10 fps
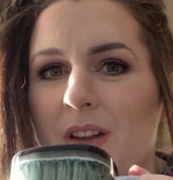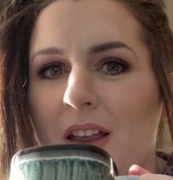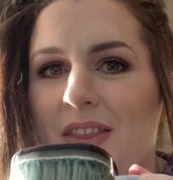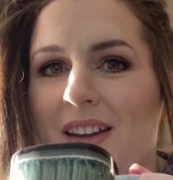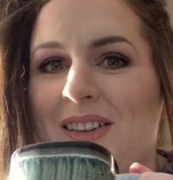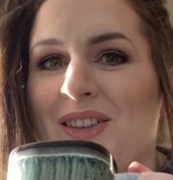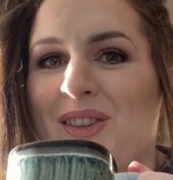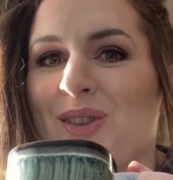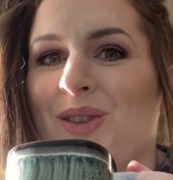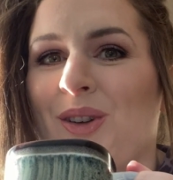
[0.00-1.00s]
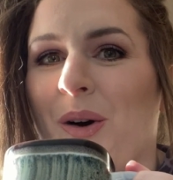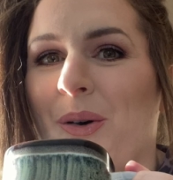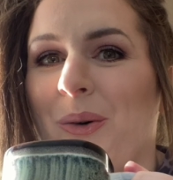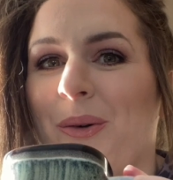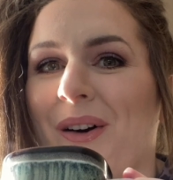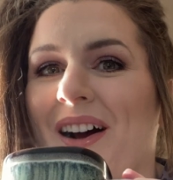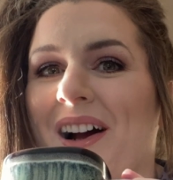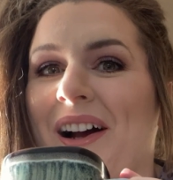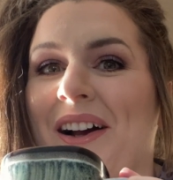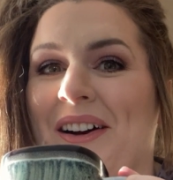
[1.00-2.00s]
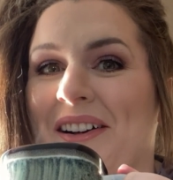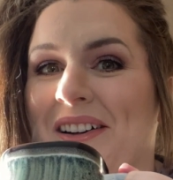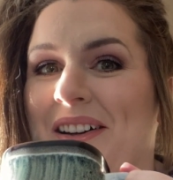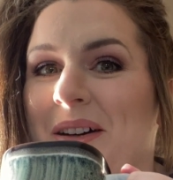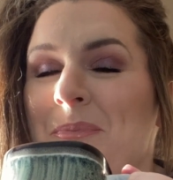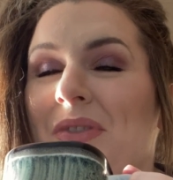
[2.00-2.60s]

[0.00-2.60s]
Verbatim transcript: This is so good.